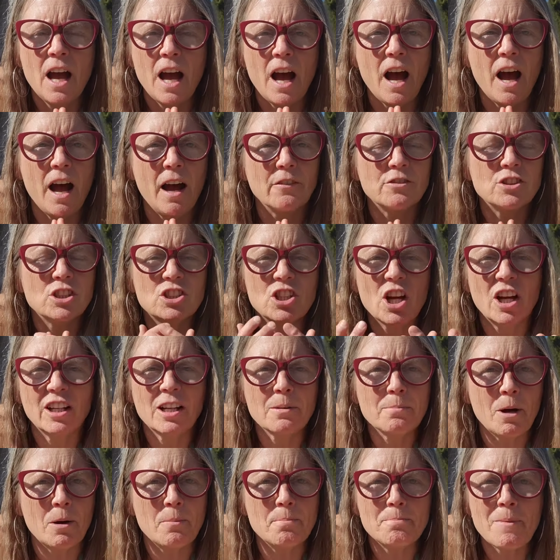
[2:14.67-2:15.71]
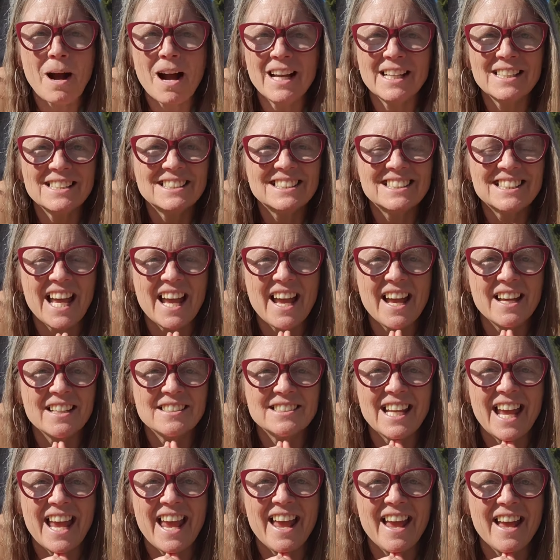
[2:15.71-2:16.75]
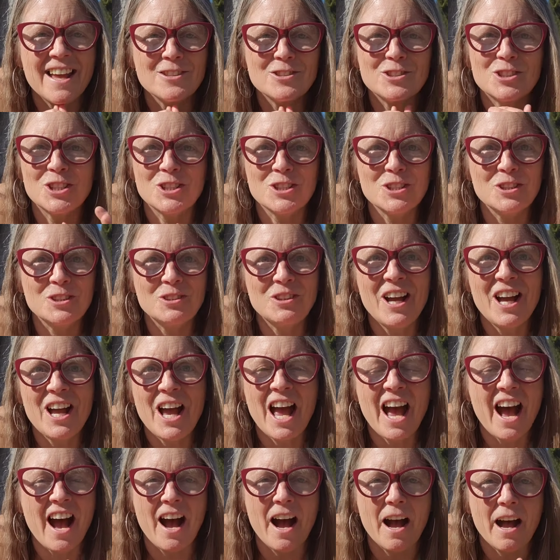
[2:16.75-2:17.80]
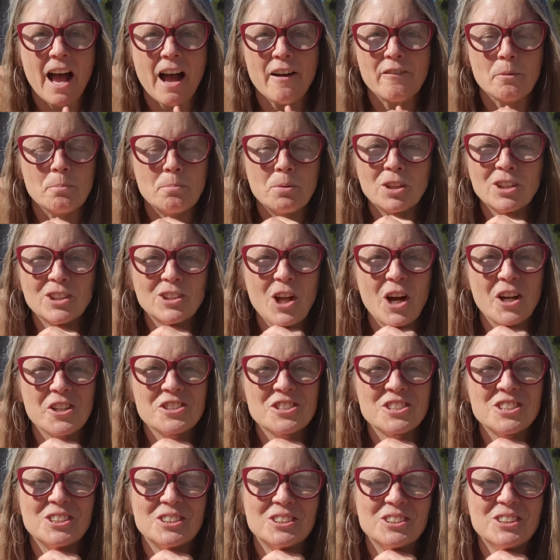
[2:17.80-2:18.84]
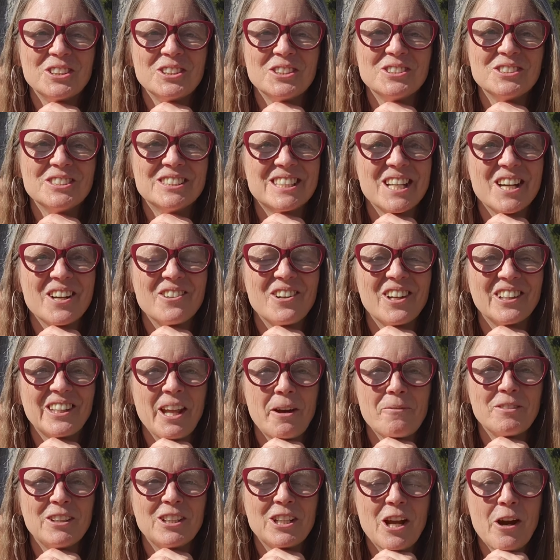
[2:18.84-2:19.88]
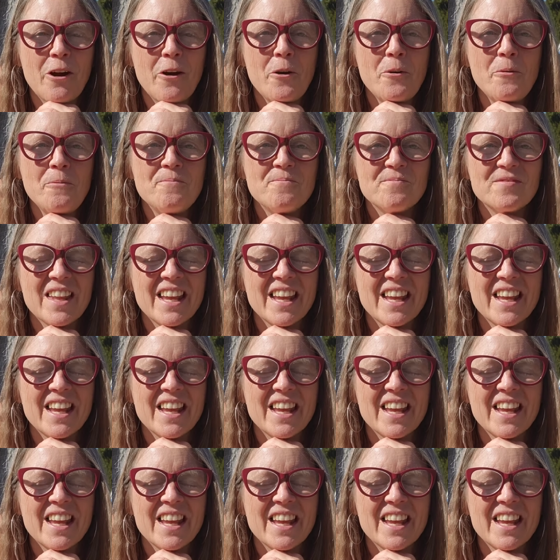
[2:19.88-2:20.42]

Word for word: uh, to talk about mindset, and to uh, have a book launch near you. So let me know.